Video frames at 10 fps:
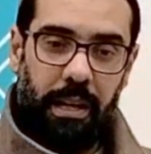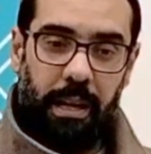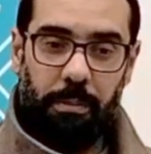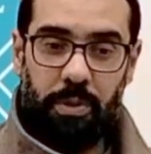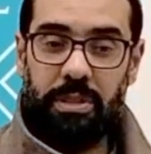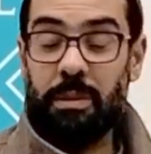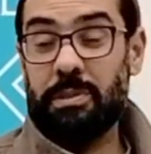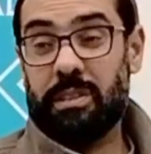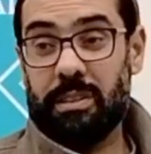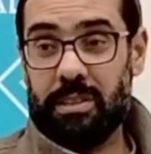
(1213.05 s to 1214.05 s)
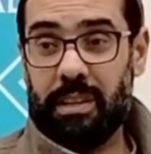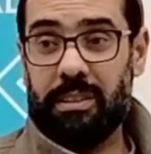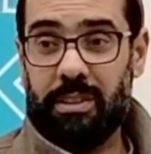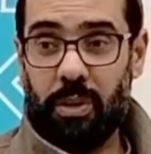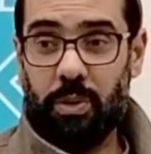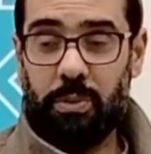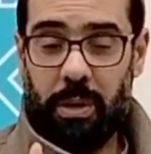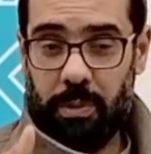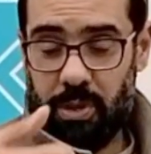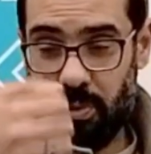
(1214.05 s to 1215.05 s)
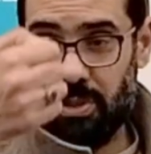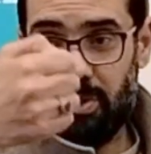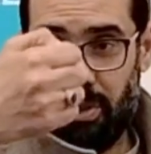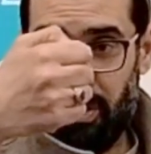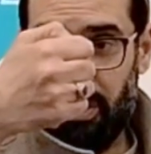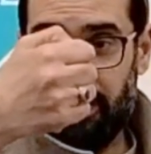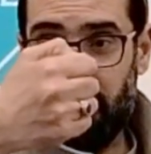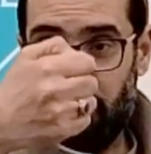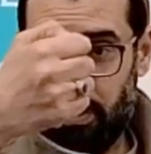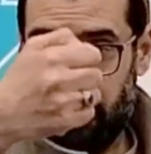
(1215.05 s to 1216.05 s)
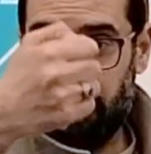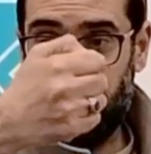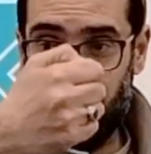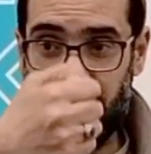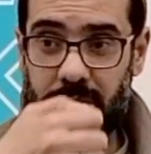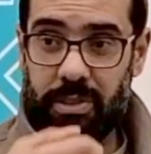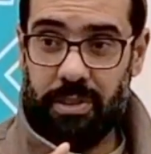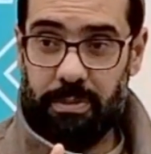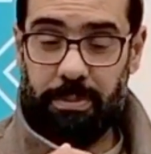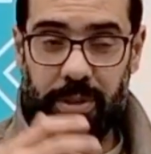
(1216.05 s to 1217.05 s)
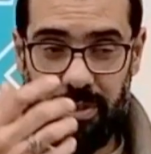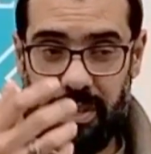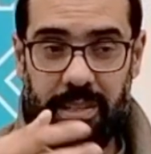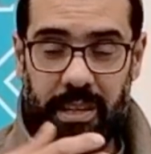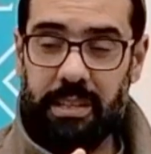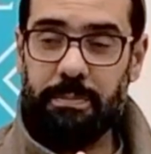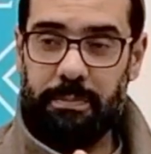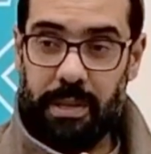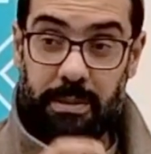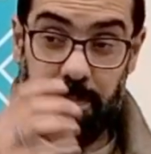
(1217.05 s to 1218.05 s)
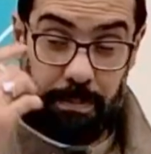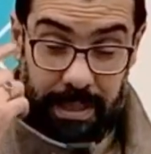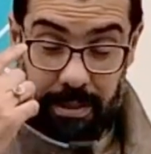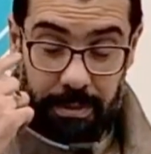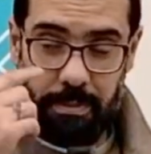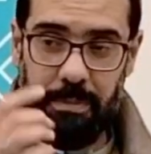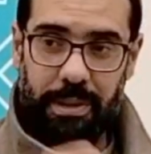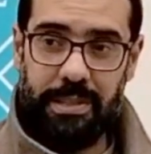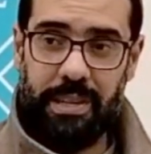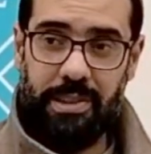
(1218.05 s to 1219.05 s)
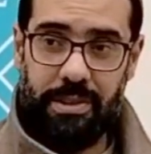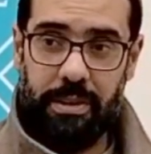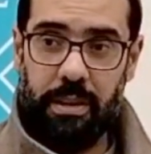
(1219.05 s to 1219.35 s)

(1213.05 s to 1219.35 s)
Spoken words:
And most of them still study the old way, which was on the wooden boards, because they say it's better for memorization.